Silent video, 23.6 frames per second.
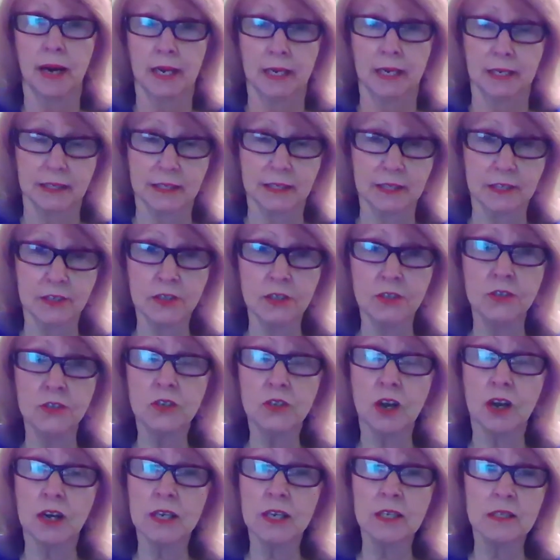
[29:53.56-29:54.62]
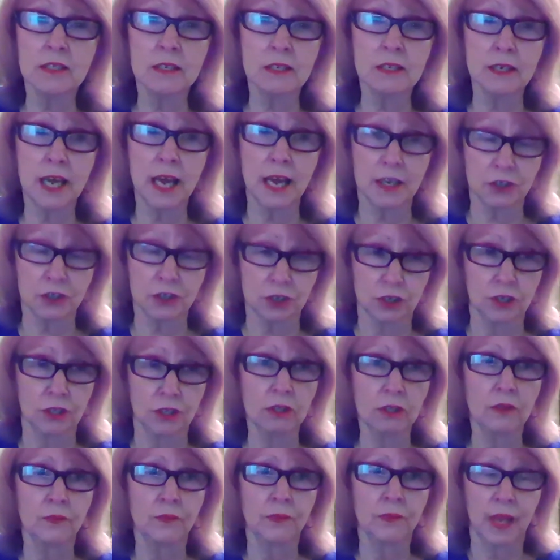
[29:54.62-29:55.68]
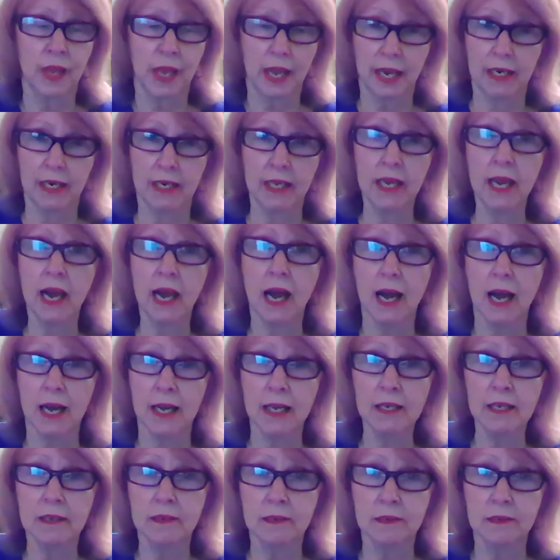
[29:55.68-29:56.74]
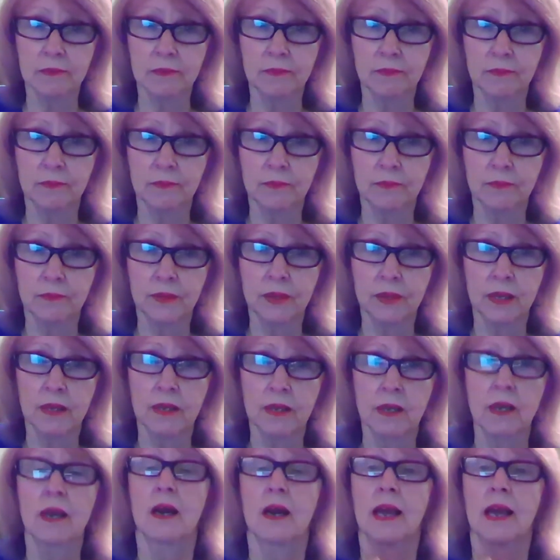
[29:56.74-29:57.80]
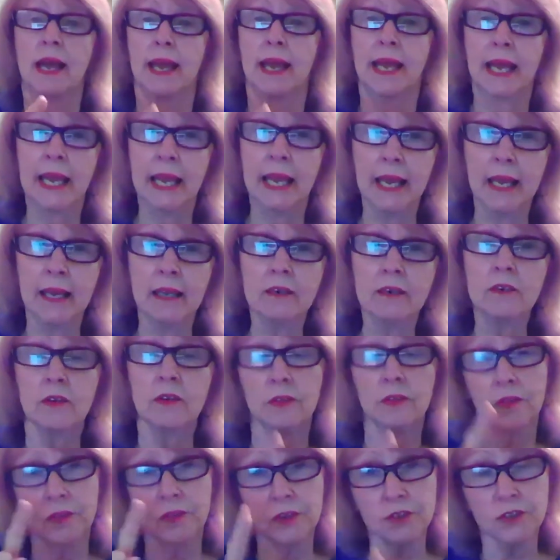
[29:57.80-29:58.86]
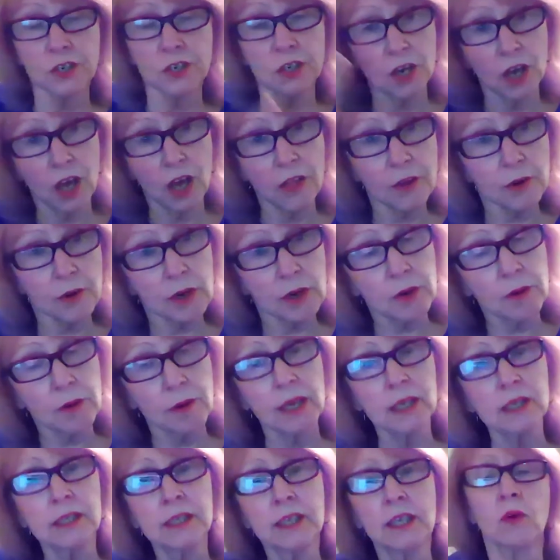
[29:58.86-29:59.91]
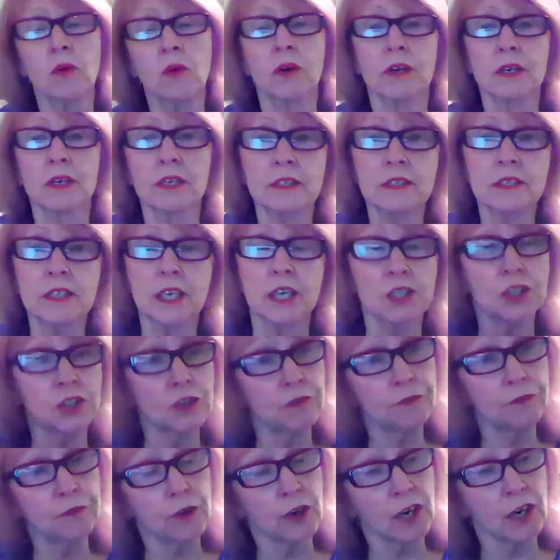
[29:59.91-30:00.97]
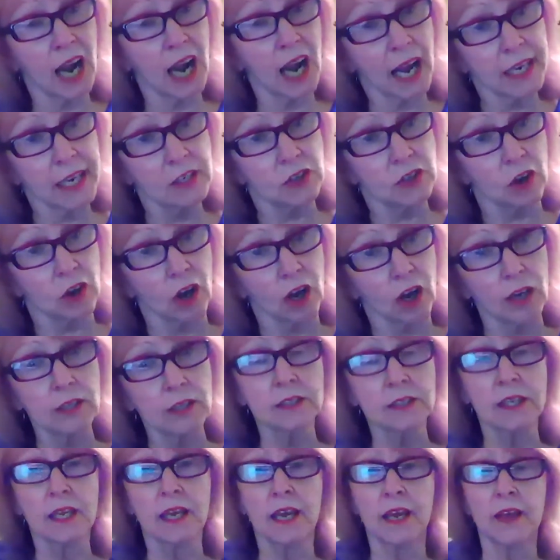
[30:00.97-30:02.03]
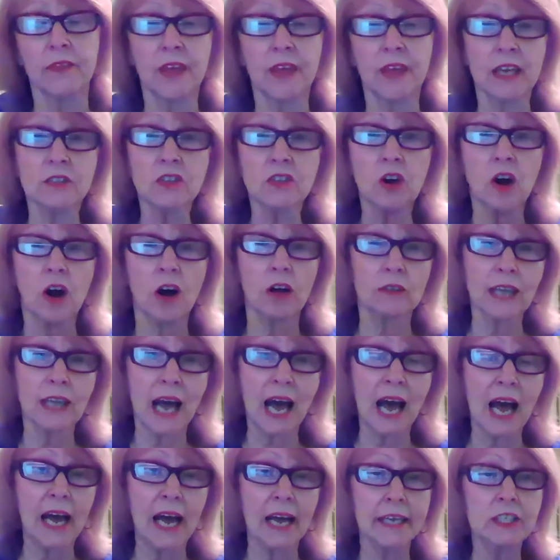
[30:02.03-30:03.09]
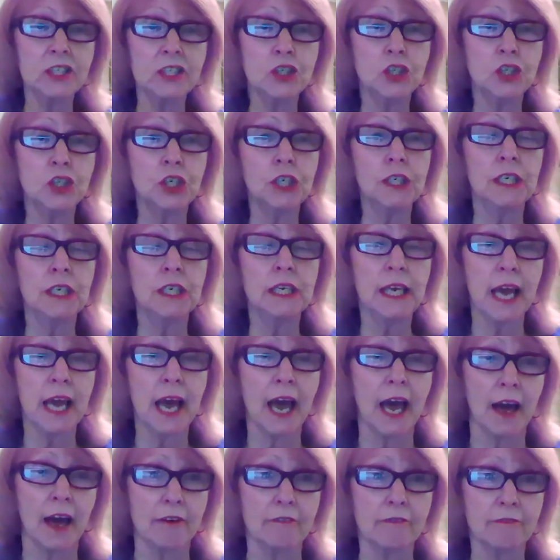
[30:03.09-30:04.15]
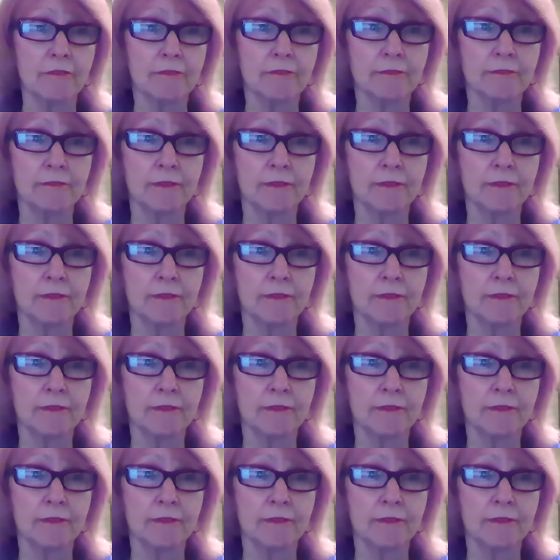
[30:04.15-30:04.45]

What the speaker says: by Assistance Dog International, ADI, and there's another accrediting organization for guide dogs, and that's called IGDF,